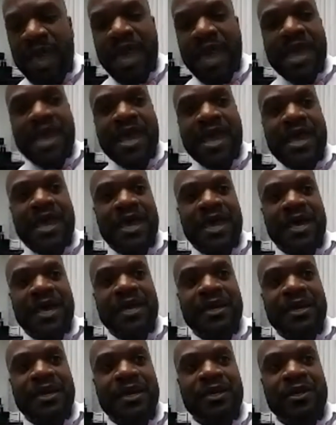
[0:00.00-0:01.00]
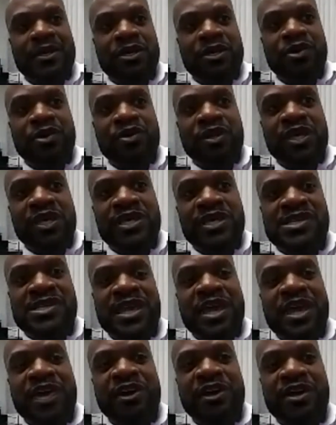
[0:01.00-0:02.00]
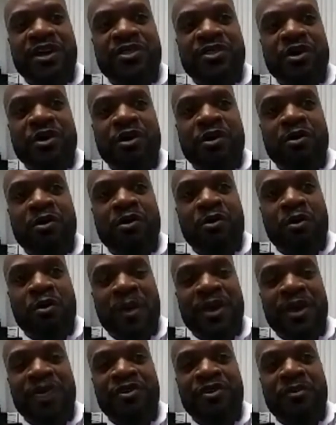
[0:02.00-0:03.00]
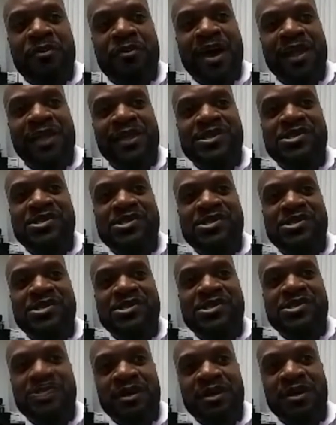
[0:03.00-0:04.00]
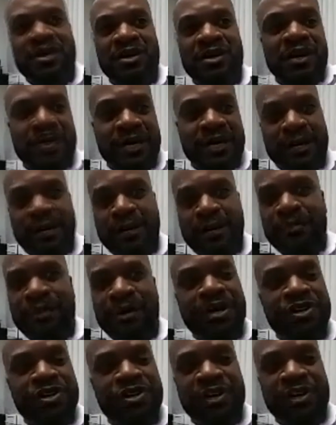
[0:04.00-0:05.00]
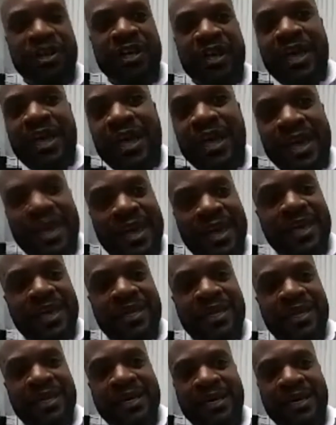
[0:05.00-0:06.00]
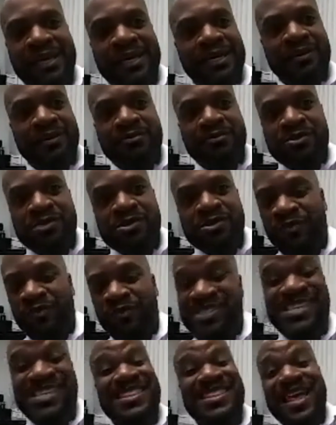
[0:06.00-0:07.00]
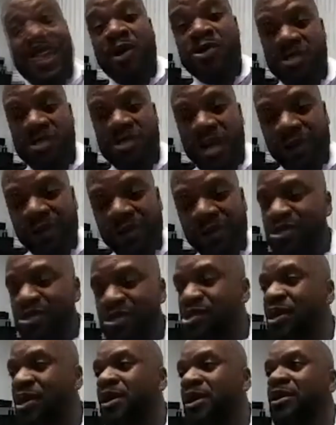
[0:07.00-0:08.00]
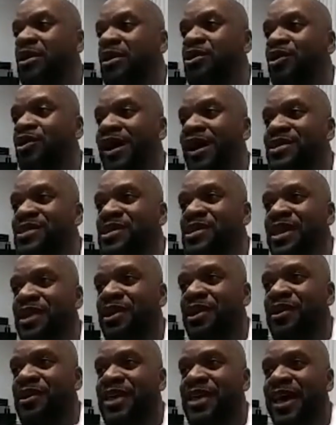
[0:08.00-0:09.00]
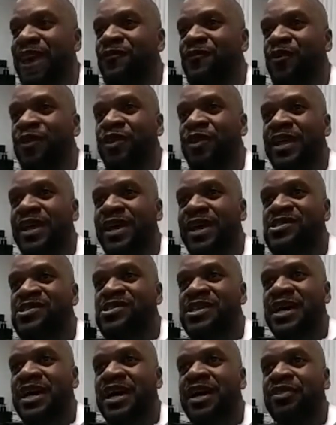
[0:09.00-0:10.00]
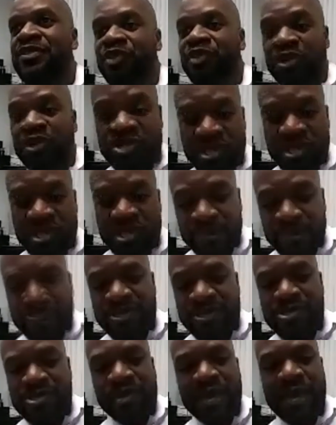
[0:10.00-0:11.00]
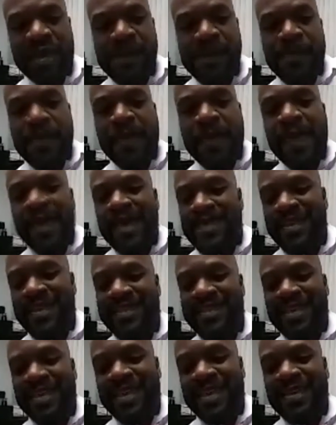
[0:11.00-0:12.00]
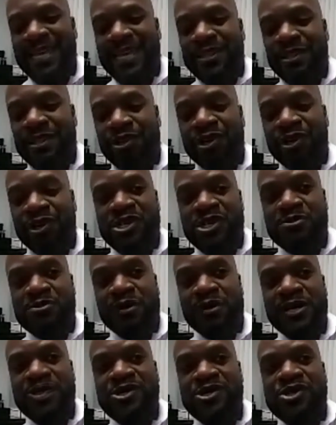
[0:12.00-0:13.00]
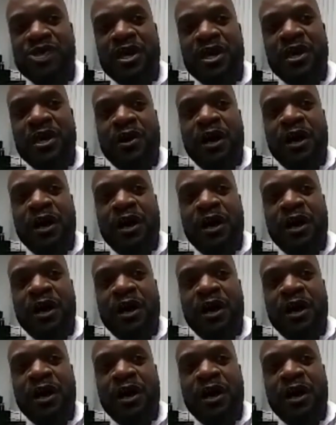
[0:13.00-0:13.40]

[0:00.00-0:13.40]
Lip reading: And you'll need to carry the remainder of the balance, the $115,000. You'll have to carry that for the next 36 months. Okay. And then at the end of the 36 months,